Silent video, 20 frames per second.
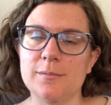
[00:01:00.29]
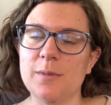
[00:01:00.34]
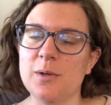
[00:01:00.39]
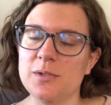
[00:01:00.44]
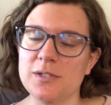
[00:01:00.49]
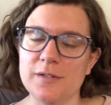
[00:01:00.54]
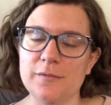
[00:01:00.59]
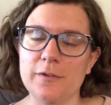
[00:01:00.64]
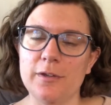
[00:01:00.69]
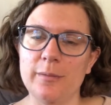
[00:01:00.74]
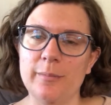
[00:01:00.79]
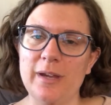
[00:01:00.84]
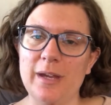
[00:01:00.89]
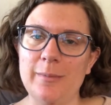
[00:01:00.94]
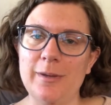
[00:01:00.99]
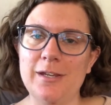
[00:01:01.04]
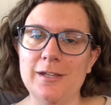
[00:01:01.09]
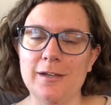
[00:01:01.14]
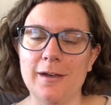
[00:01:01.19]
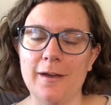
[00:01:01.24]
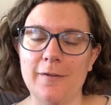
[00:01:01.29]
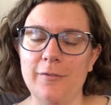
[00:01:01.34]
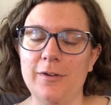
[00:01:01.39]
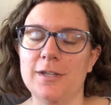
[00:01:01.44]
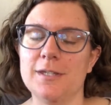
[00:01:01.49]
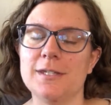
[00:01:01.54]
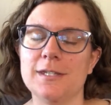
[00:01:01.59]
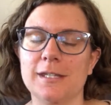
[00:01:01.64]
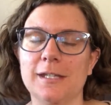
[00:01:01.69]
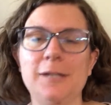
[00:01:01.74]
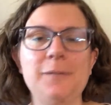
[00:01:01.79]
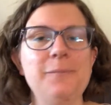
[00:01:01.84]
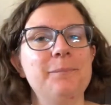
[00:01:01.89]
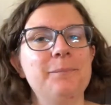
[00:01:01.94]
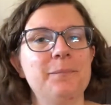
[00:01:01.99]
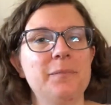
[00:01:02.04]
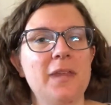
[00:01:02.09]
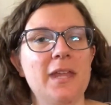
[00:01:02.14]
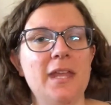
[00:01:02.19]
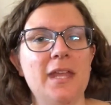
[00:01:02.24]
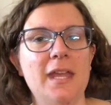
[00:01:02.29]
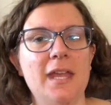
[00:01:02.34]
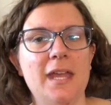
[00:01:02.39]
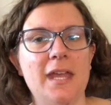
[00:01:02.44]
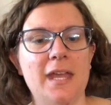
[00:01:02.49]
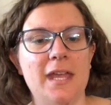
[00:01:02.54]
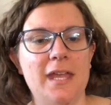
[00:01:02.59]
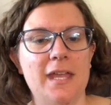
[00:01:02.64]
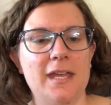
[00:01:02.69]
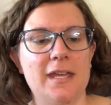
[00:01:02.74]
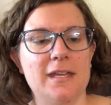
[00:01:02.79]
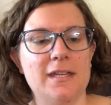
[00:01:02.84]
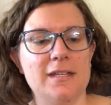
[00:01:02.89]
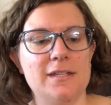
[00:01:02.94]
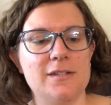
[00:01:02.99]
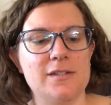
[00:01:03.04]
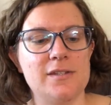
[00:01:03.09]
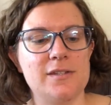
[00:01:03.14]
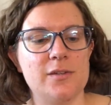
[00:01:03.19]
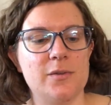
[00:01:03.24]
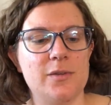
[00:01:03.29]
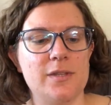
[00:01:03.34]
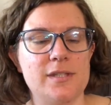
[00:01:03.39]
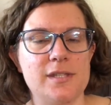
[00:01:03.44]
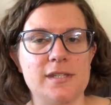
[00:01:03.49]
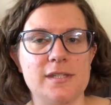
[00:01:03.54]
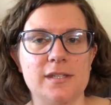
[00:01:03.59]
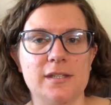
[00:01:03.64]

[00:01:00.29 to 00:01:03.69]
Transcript: mostly for the baby, obviously. And so this is